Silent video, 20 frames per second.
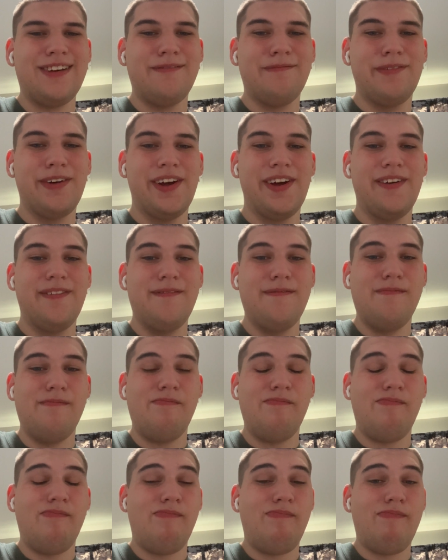But
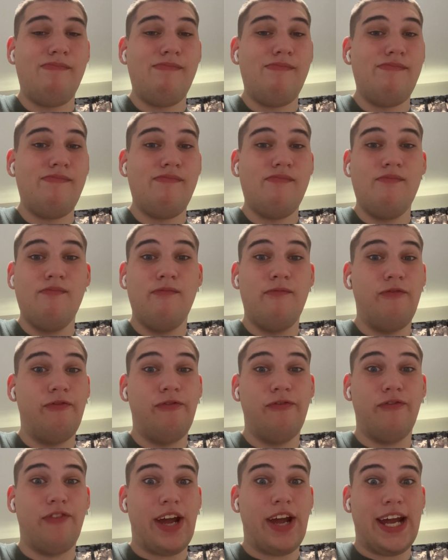
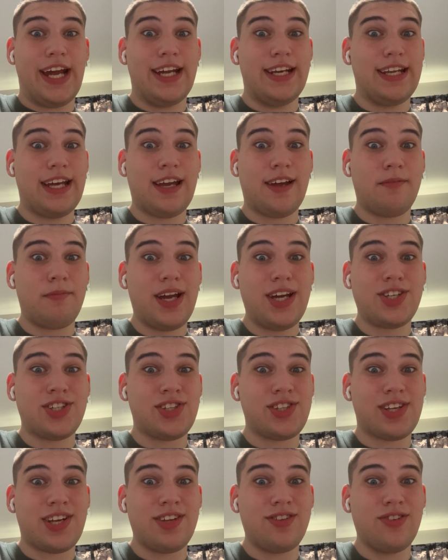fan
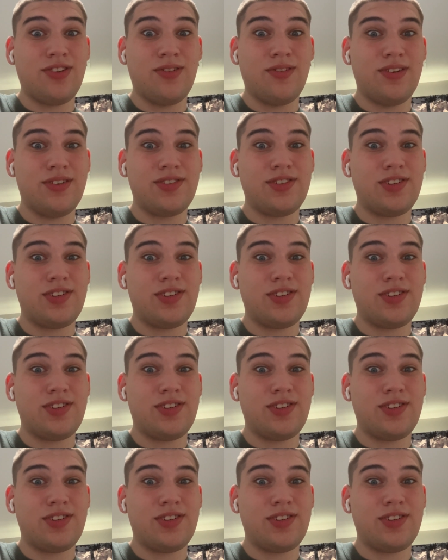animations can do it,